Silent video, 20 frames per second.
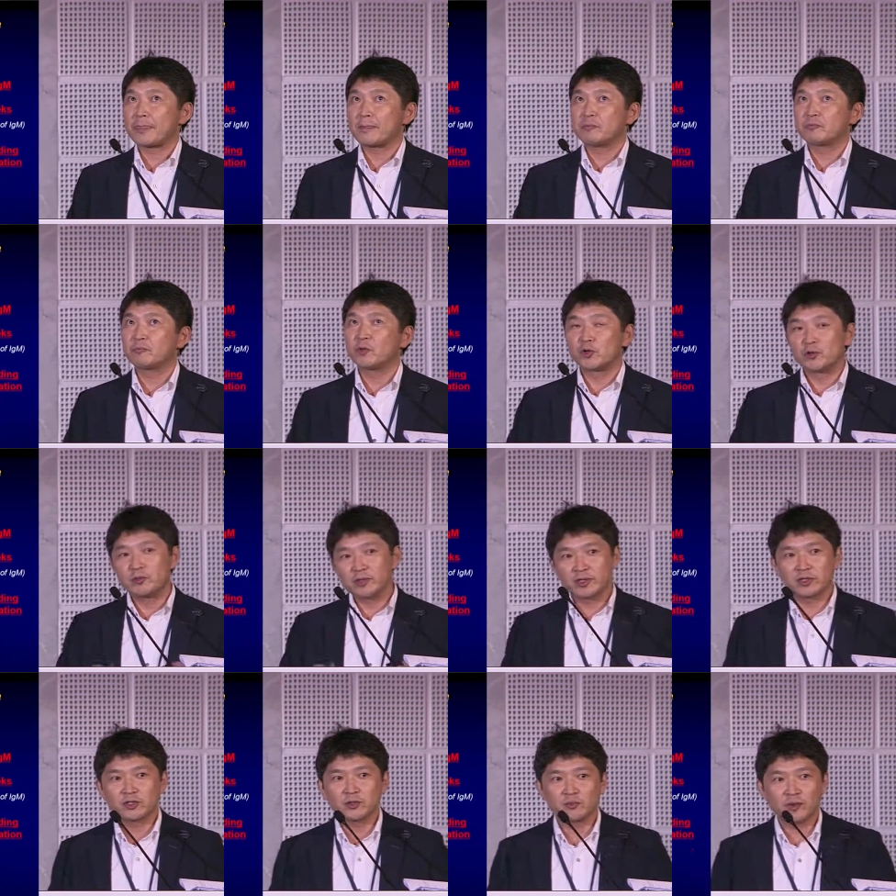
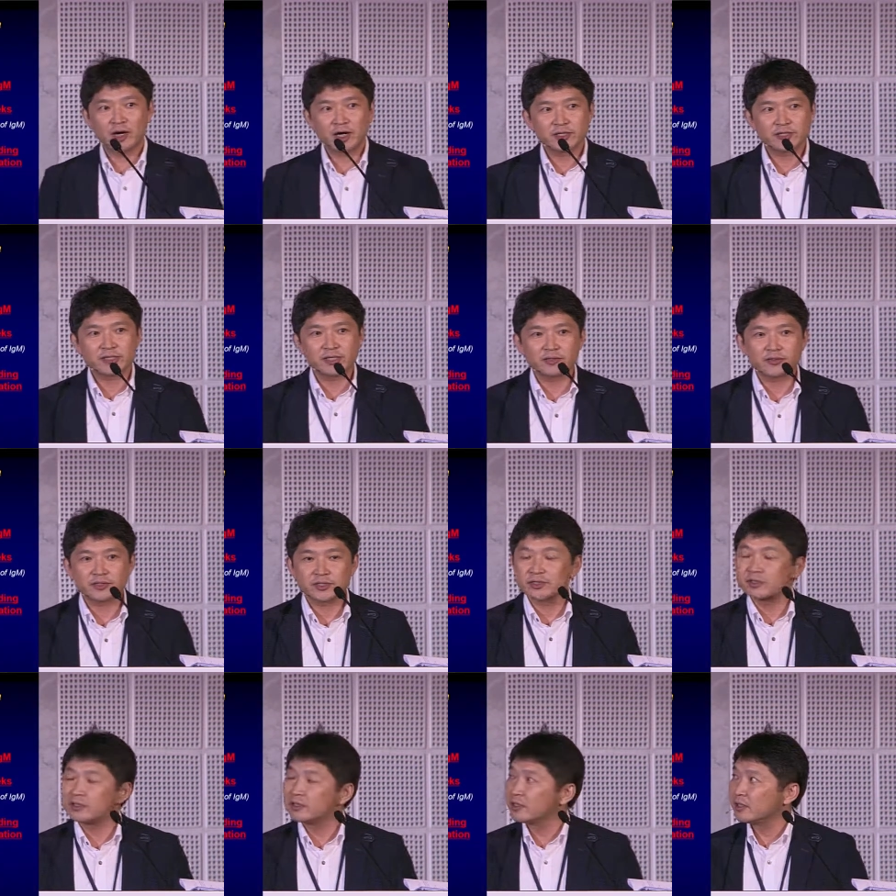polymeric
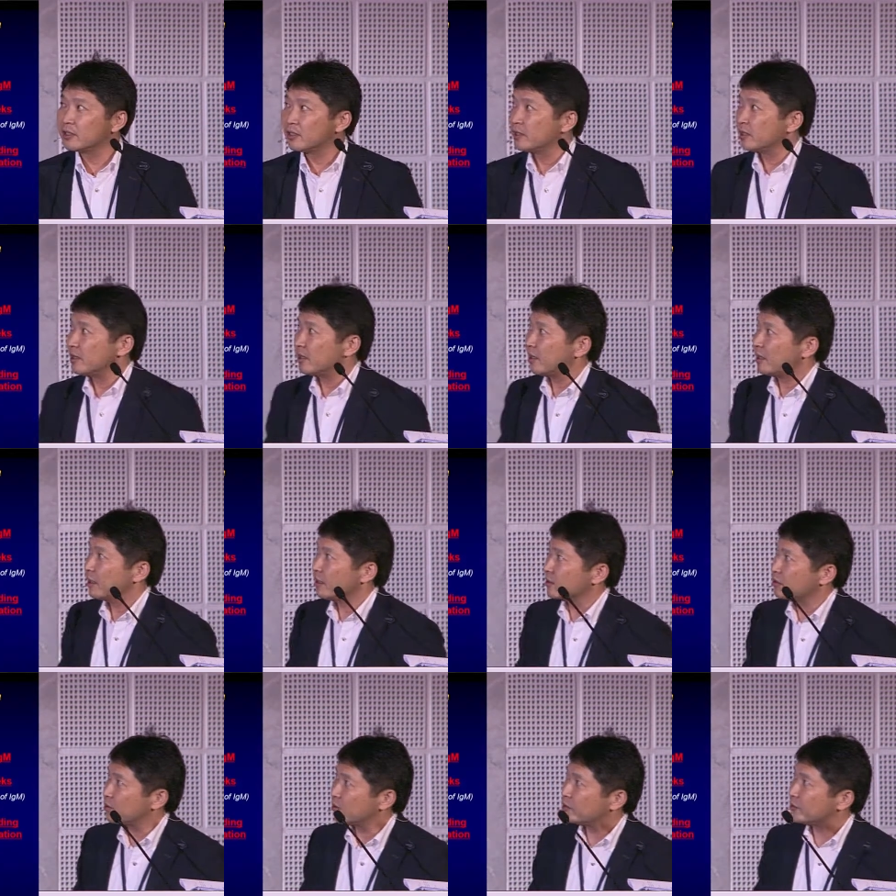micelles, are
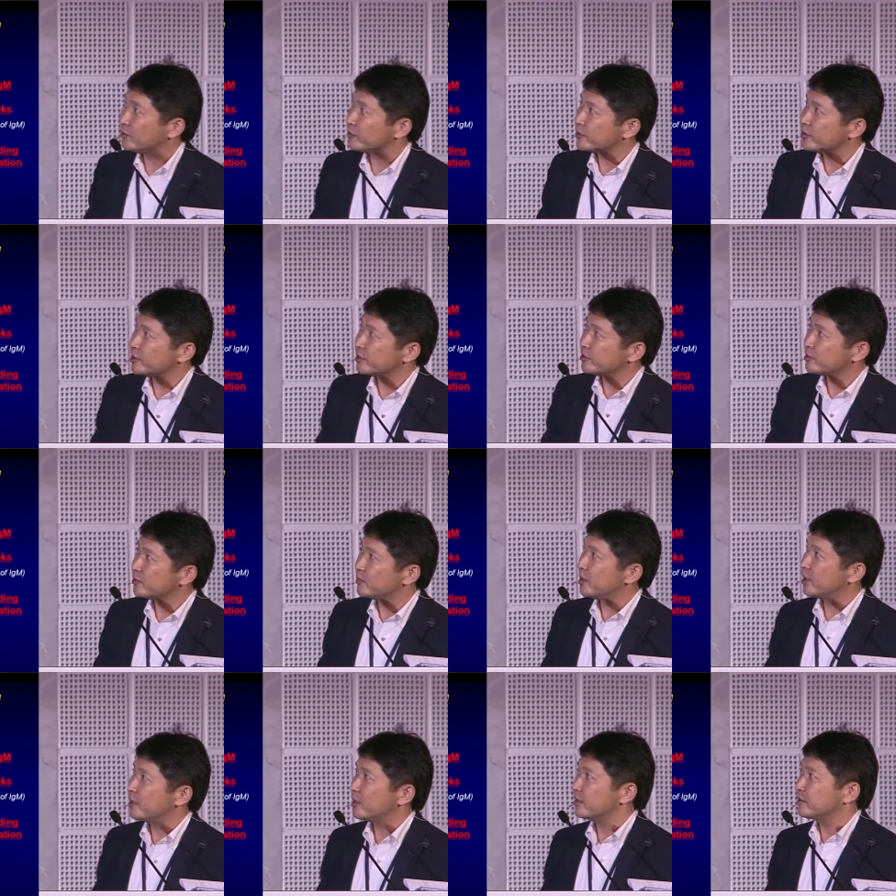coated
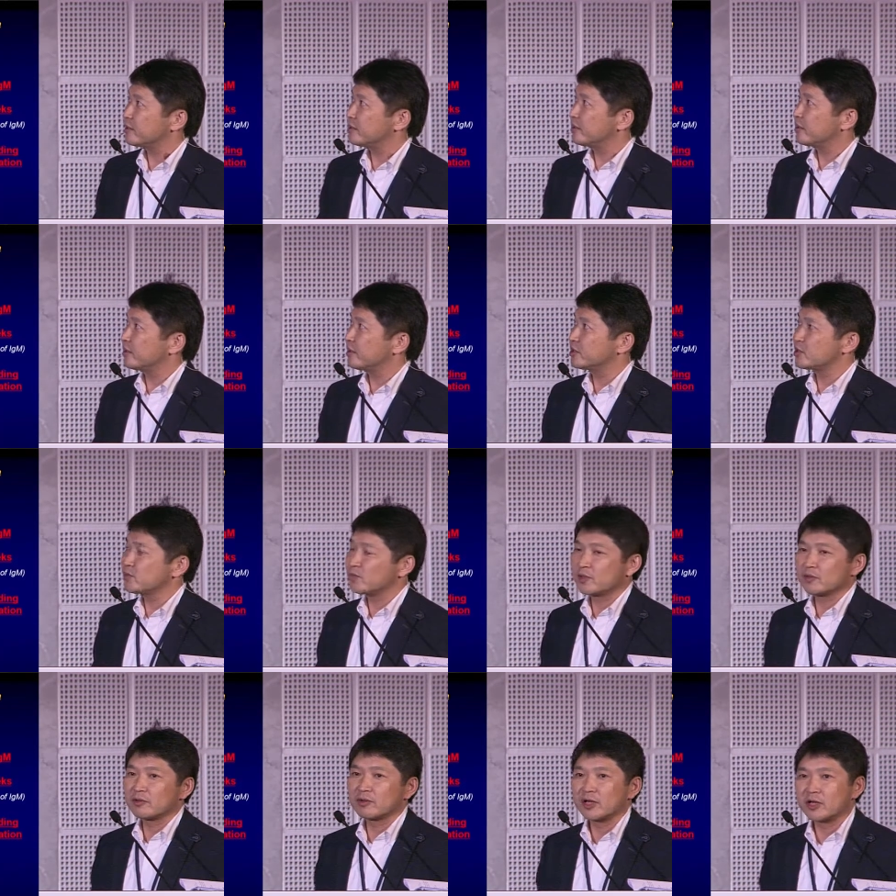by the
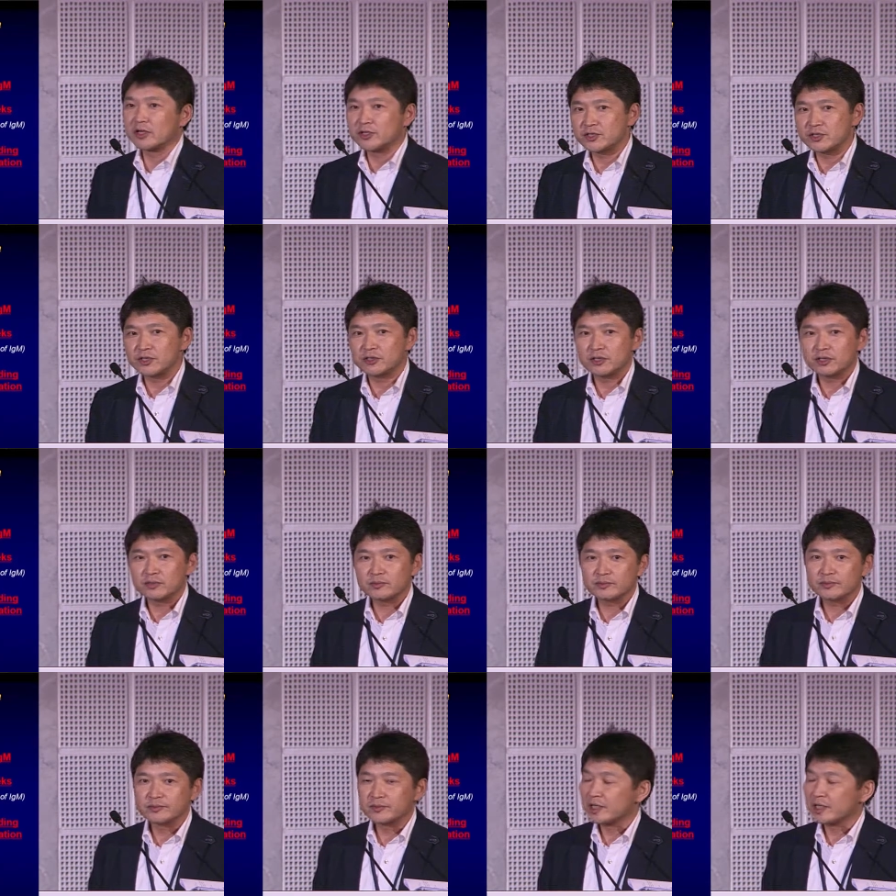anti-PEG IgM.